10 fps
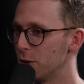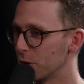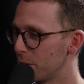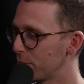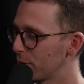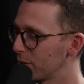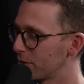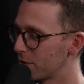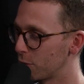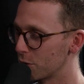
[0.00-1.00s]
Looking
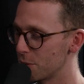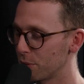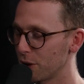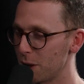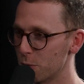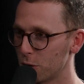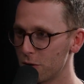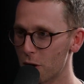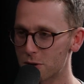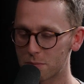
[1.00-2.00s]
forward to plenty more of
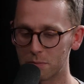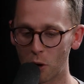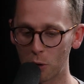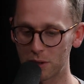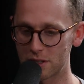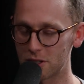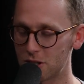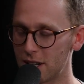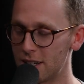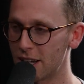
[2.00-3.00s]
those moments this
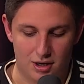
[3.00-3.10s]
year, Nick.